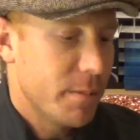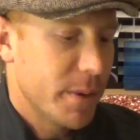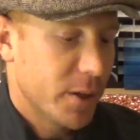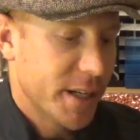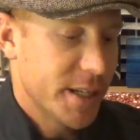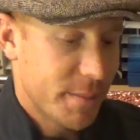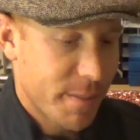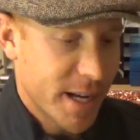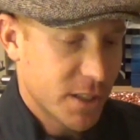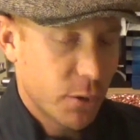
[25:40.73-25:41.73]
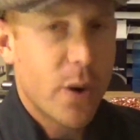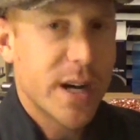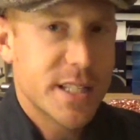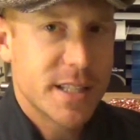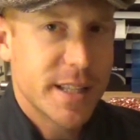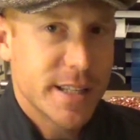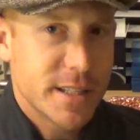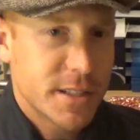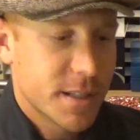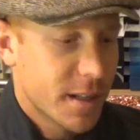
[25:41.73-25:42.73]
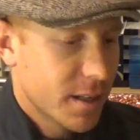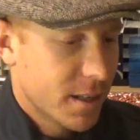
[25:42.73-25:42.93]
ability to make twice this